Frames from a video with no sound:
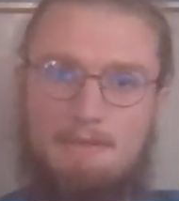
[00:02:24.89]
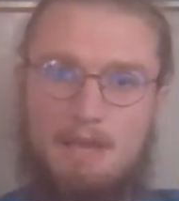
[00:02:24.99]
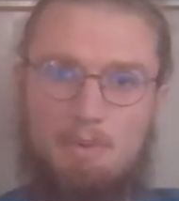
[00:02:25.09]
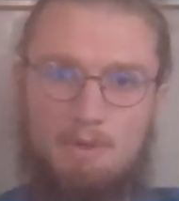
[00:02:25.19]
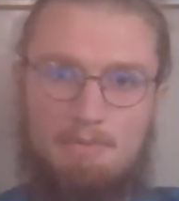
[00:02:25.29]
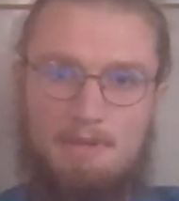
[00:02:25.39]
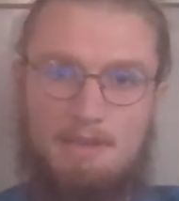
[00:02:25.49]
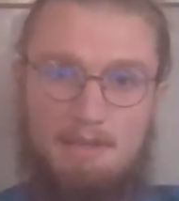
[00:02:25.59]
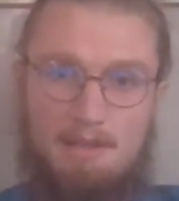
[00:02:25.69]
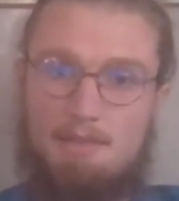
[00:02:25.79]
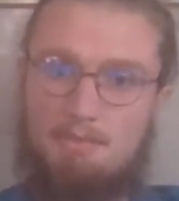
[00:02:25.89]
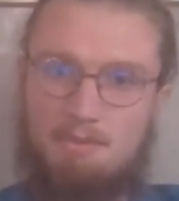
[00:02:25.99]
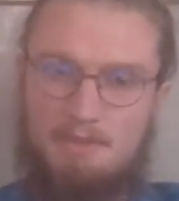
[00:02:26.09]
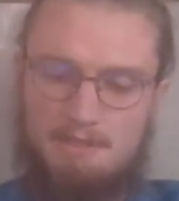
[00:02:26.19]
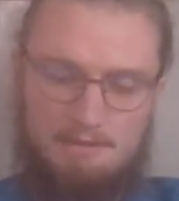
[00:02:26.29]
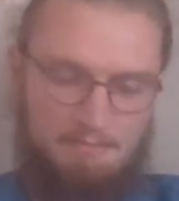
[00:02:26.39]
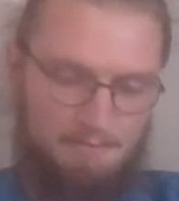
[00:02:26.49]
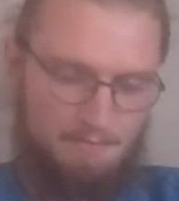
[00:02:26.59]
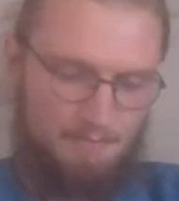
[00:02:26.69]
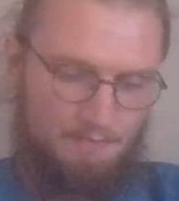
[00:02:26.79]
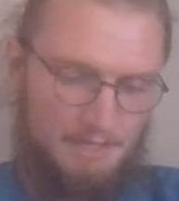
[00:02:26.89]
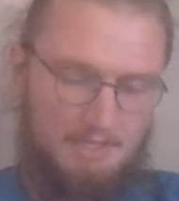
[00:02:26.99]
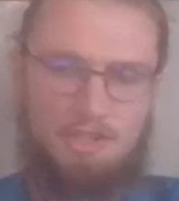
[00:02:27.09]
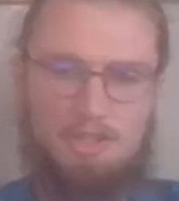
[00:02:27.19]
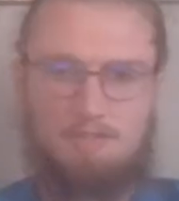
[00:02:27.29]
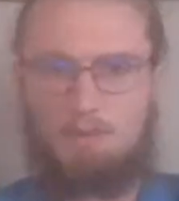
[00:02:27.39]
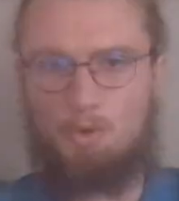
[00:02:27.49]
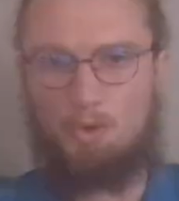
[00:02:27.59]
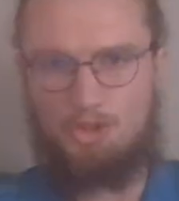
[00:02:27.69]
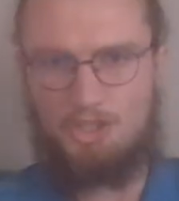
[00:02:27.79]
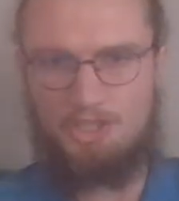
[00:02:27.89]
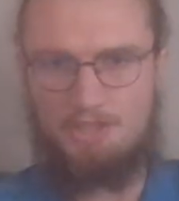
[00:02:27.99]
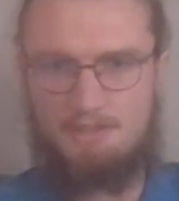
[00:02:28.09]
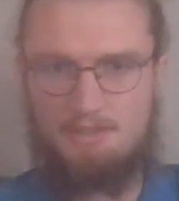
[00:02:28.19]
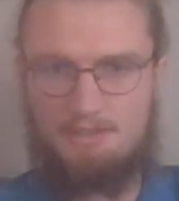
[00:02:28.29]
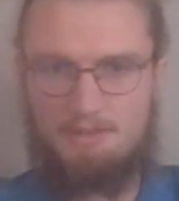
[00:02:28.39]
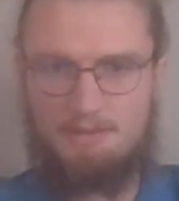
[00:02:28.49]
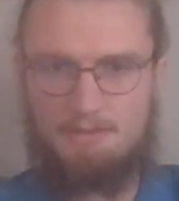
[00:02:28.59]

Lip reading: that we may implement, such as fluid restrictions,